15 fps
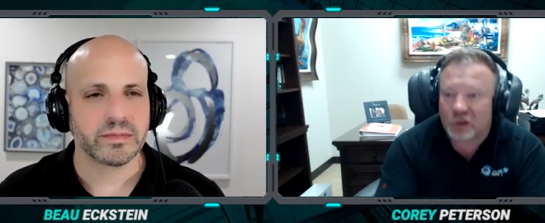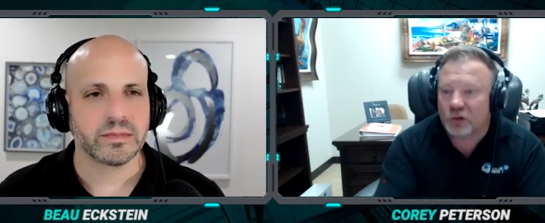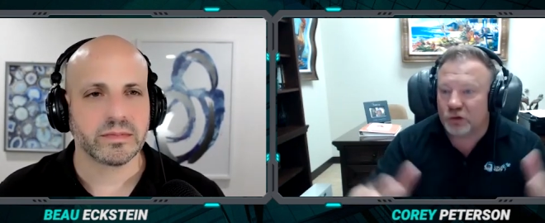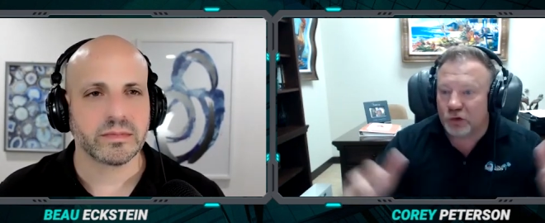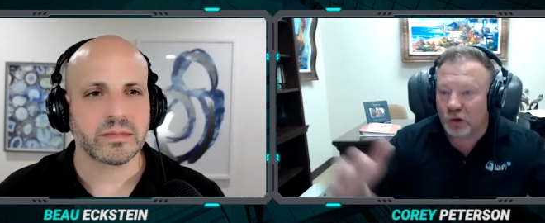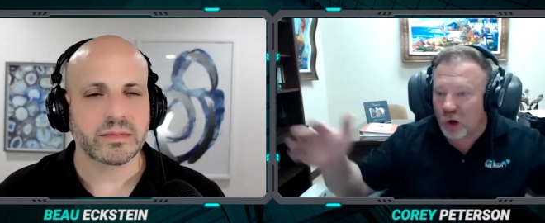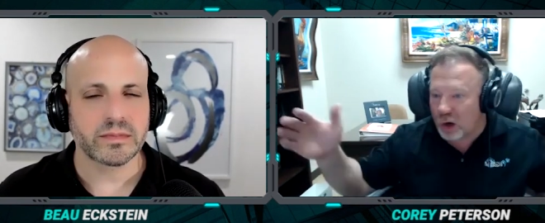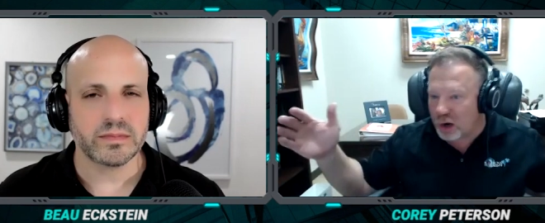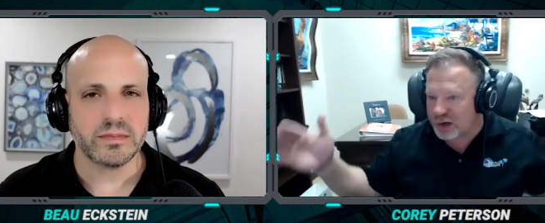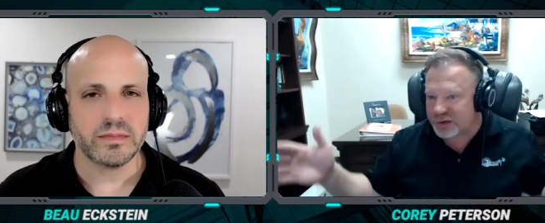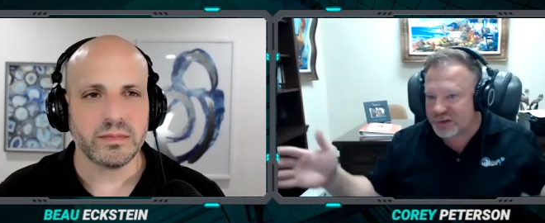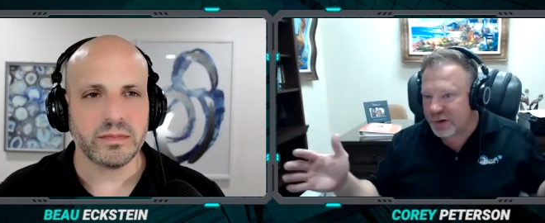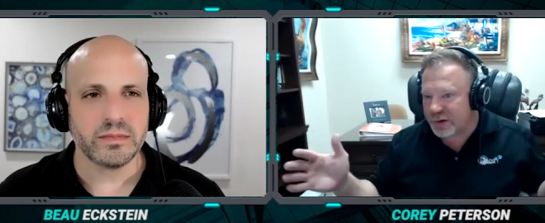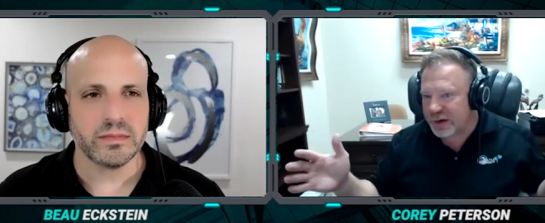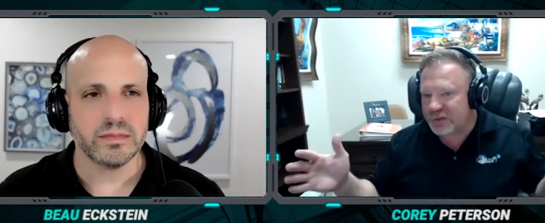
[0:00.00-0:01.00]

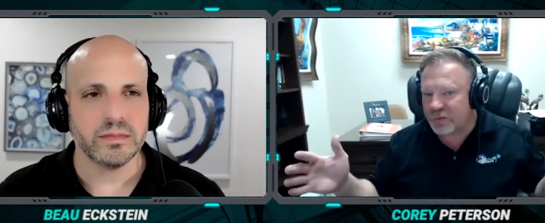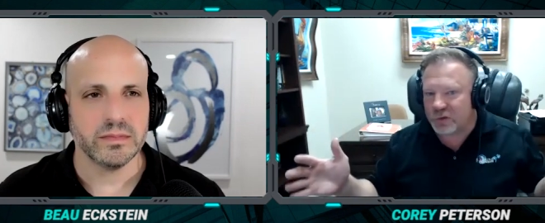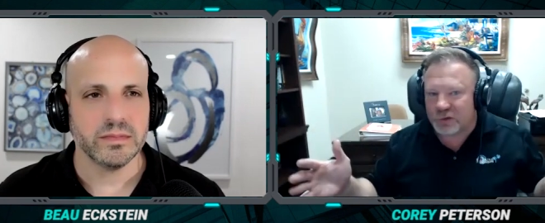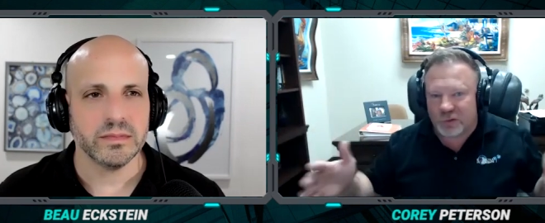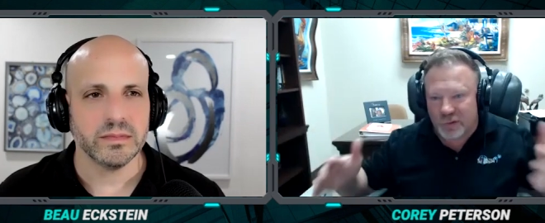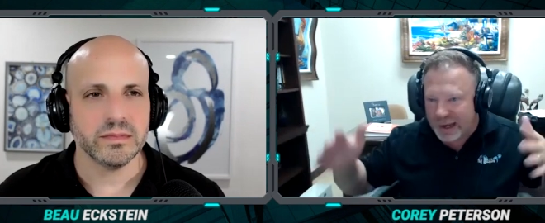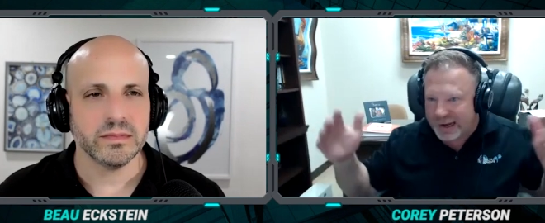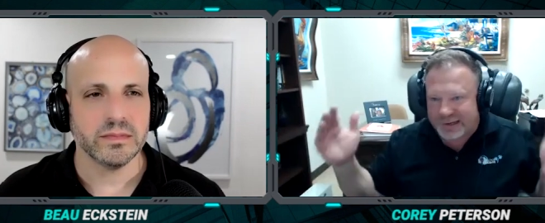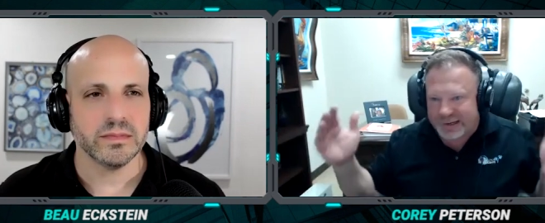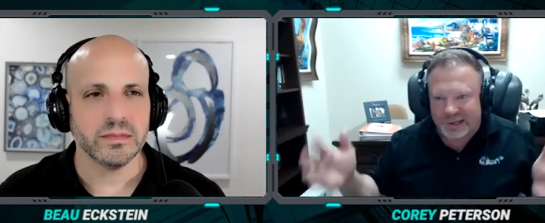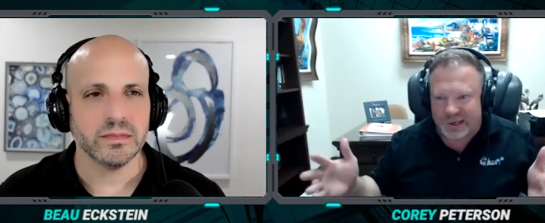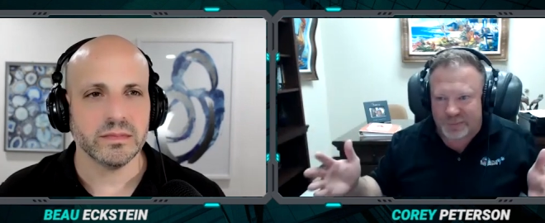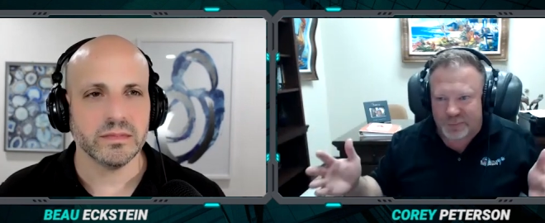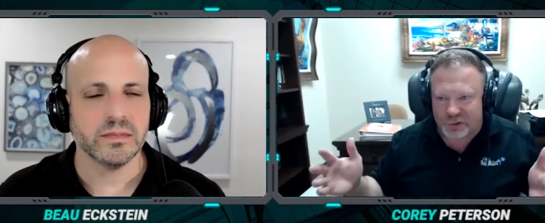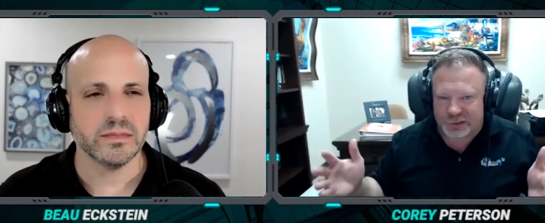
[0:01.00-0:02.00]
Speaker 1: large raise, we'll do
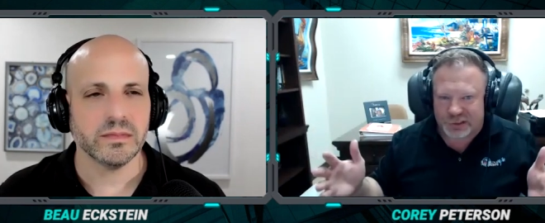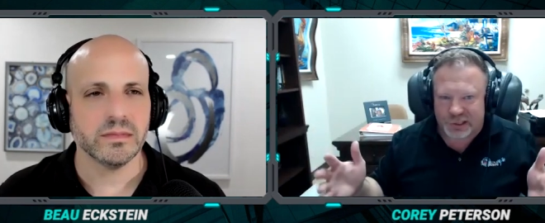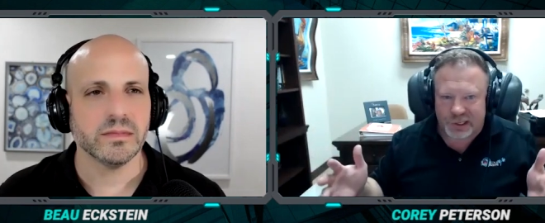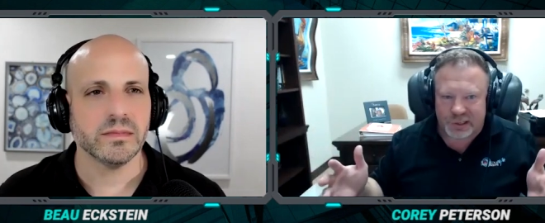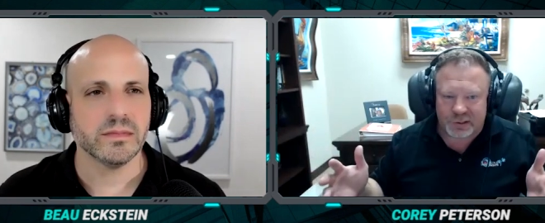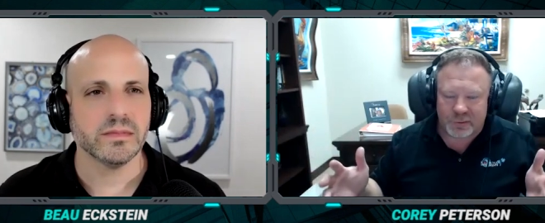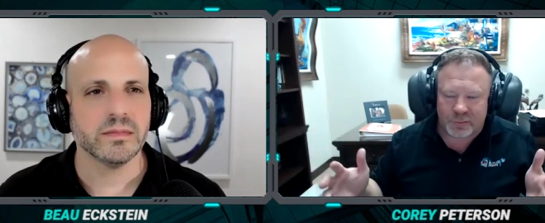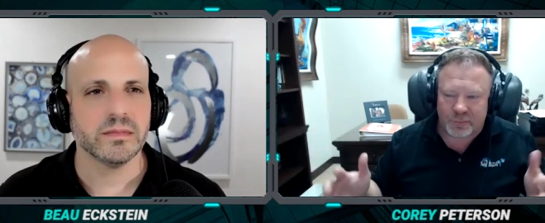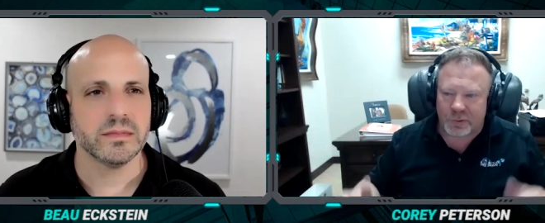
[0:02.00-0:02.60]
18%,